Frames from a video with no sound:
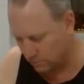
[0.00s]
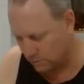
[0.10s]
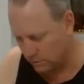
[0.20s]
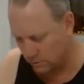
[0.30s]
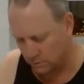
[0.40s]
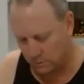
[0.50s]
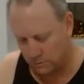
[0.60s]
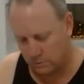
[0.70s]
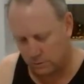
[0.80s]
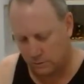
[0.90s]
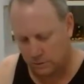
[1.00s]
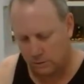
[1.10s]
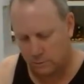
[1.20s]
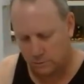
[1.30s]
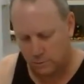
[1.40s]
No,
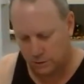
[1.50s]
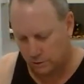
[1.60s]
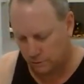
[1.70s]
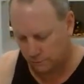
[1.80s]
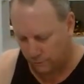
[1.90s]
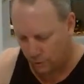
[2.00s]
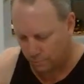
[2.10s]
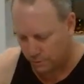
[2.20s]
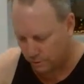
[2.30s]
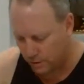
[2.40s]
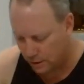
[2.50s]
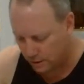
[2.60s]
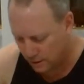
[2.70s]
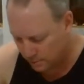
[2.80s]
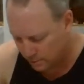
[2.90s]
seems to be just flopping
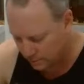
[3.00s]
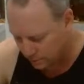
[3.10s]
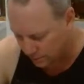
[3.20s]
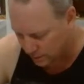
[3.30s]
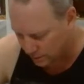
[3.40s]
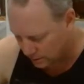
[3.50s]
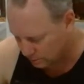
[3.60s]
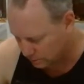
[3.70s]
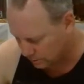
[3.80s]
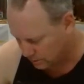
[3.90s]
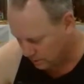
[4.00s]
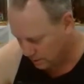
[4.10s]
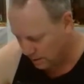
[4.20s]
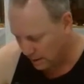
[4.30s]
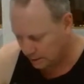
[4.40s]
around there. I think that's
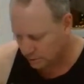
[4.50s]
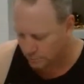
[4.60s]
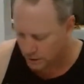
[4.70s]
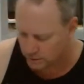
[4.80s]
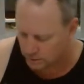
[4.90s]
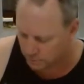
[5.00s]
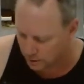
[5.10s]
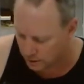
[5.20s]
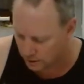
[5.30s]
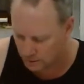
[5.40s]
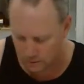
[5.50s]
how it's meant to be.